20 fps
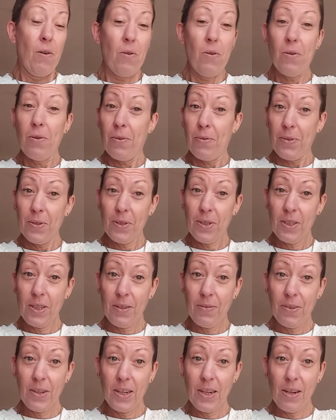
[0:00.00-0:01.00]
or if you're just
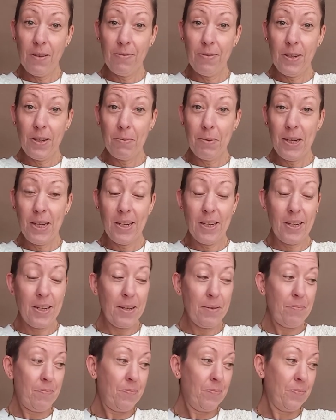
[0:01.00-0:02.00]
having a lovely week.